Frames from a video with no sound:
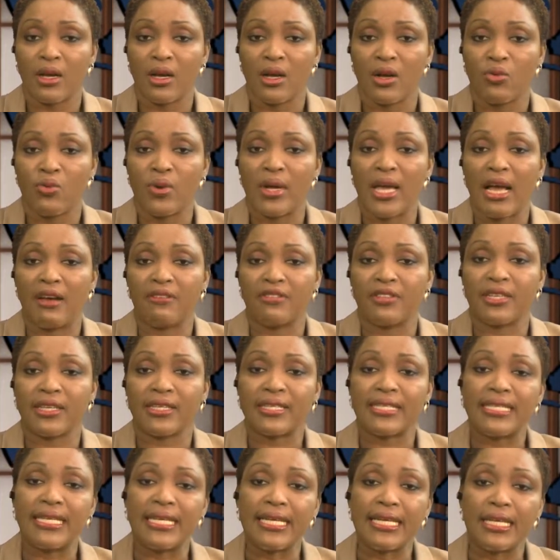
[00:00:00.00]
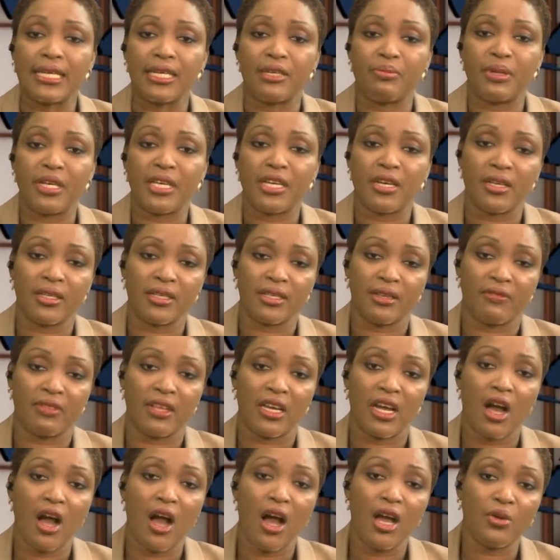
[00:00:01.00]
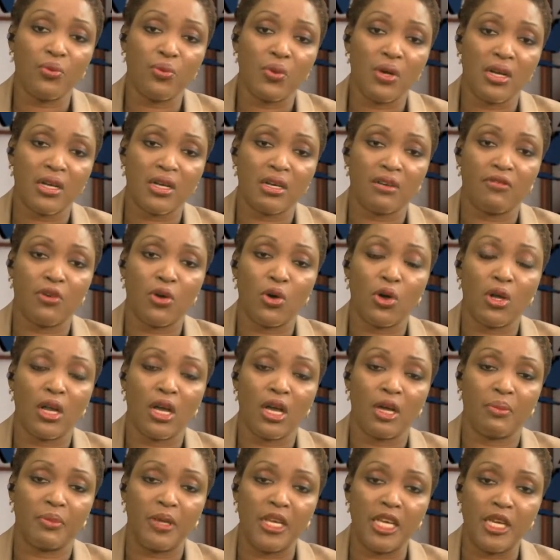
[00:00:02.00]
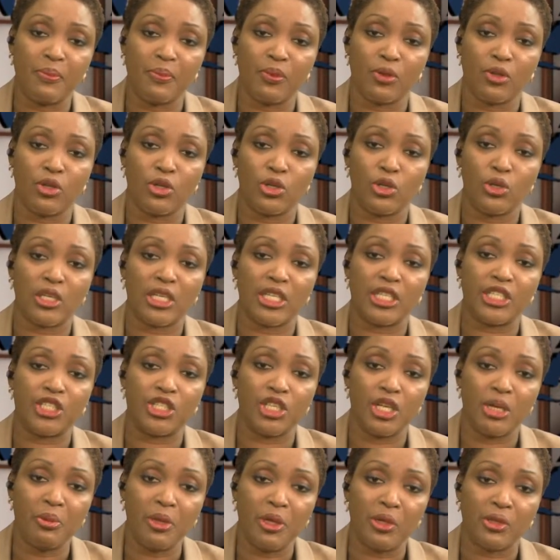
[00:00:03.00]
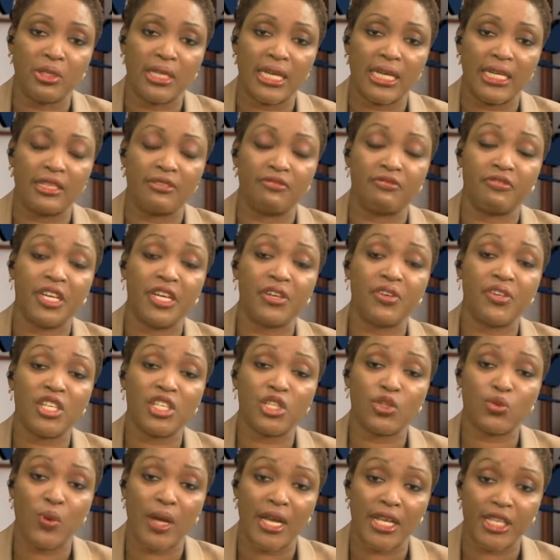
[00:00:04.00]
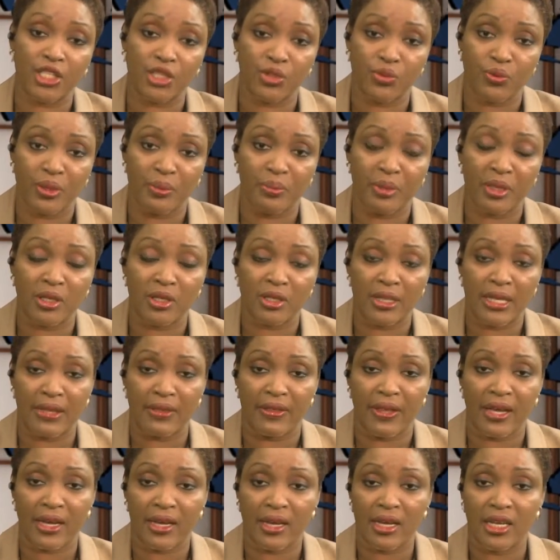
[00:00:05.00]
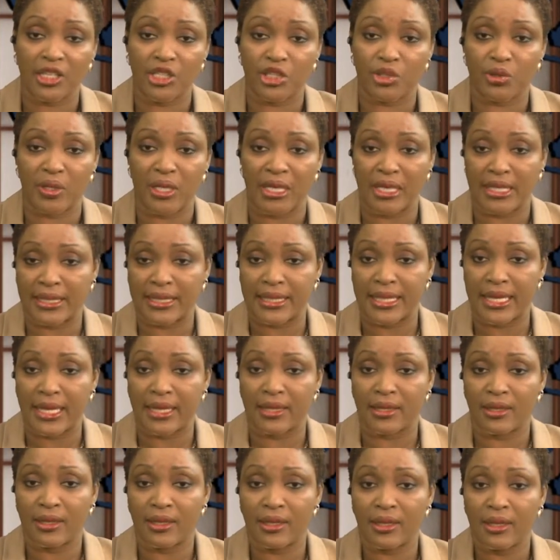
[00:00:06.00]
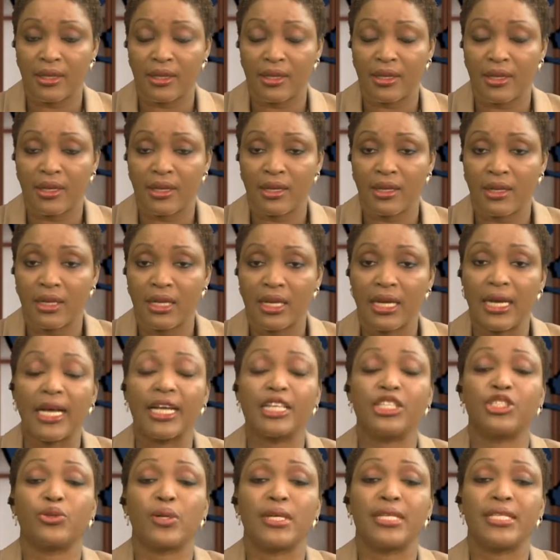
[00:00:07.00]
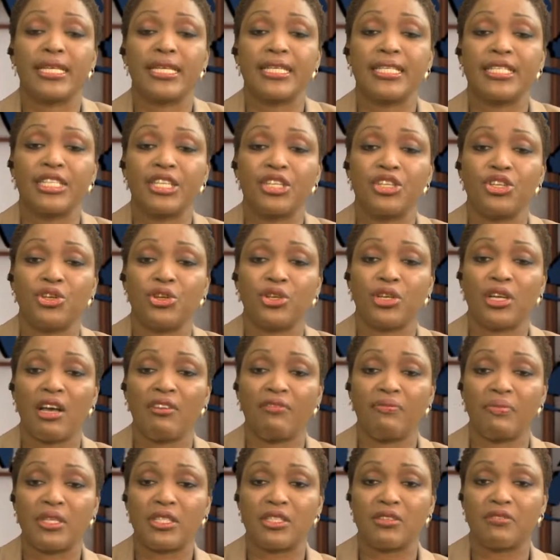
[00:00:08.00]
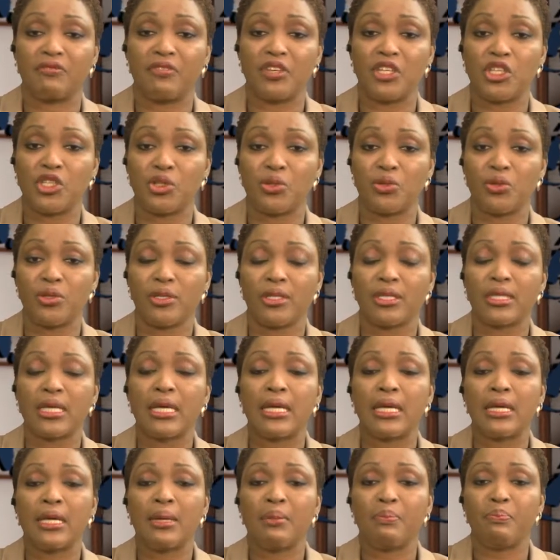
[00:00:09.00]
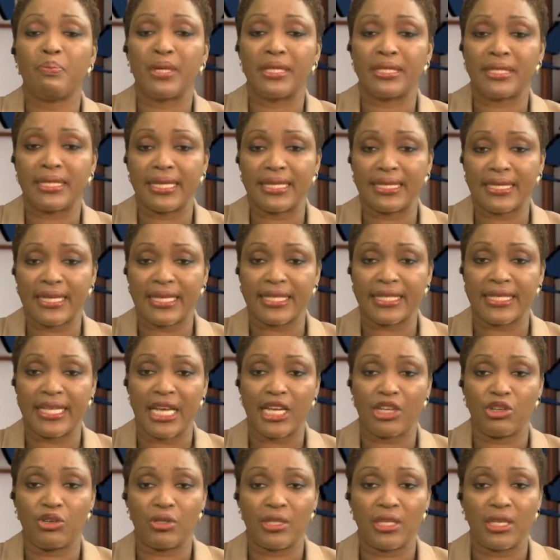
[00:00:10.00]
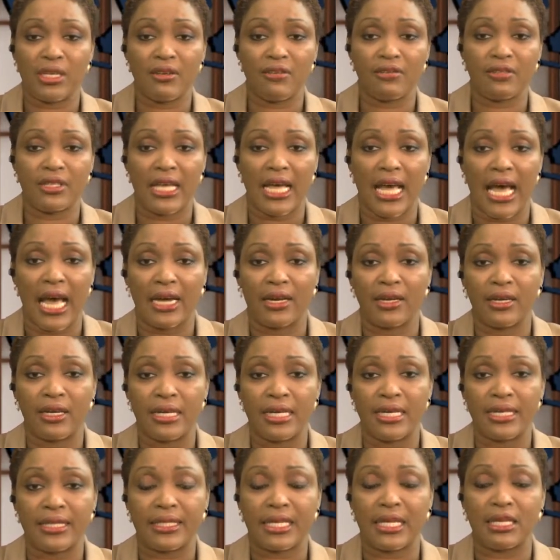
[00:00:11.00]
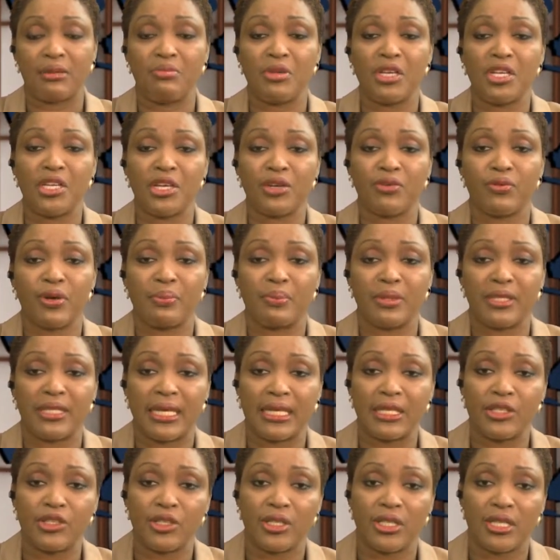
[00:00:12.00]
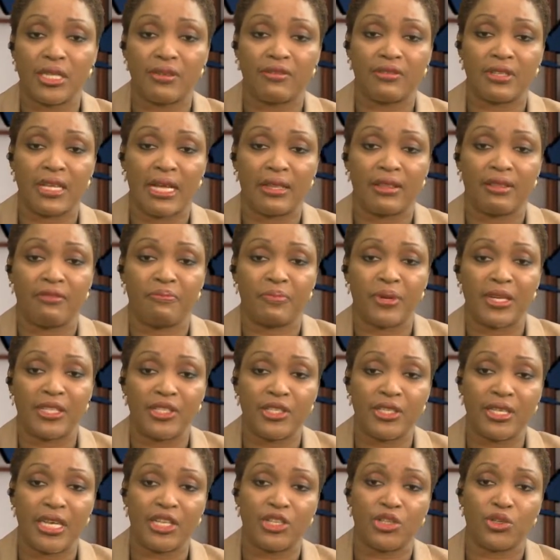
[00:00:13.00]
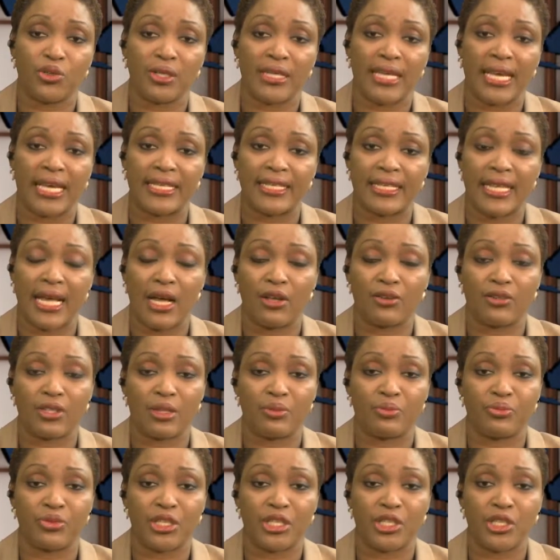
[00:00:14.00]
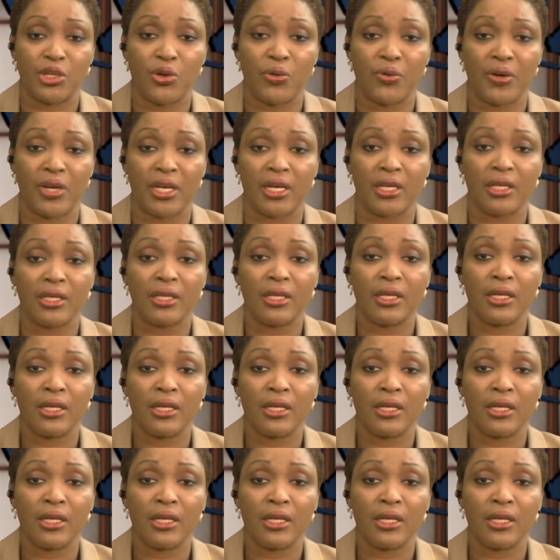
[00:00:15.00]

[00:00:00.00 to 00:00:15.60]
We have succeeded because of the hard work of all our people who contributed in various ways to rebuilding their country, he said. Addressing senior government officials, business executives, analysts, and media representatives at the Presidential Guest House in Pretoria,